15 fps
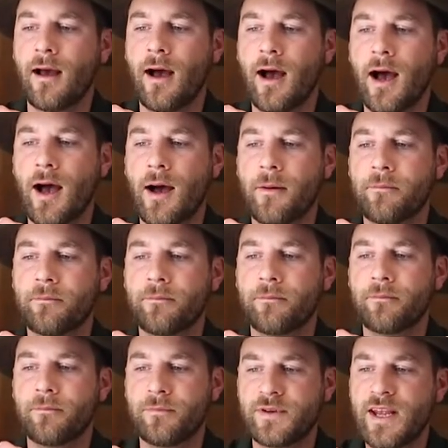Um,
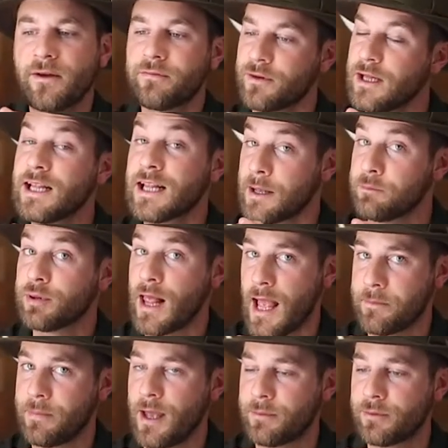definitely like
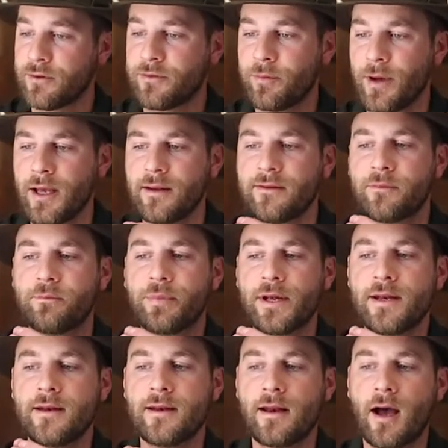black pepper spice,
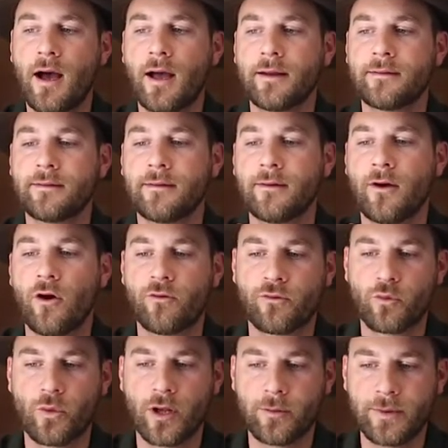but not
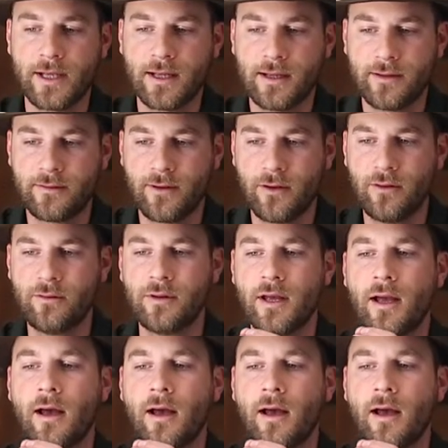overwhelmingly so.